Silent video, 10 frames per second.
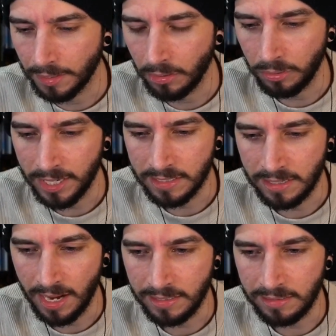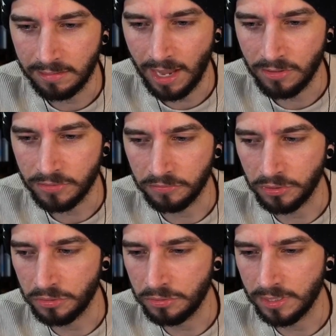and only has 19,000
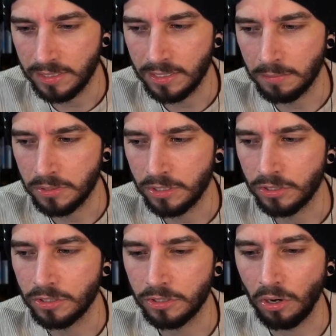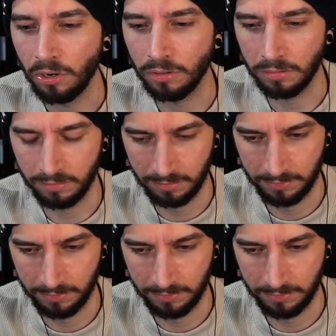views is absurd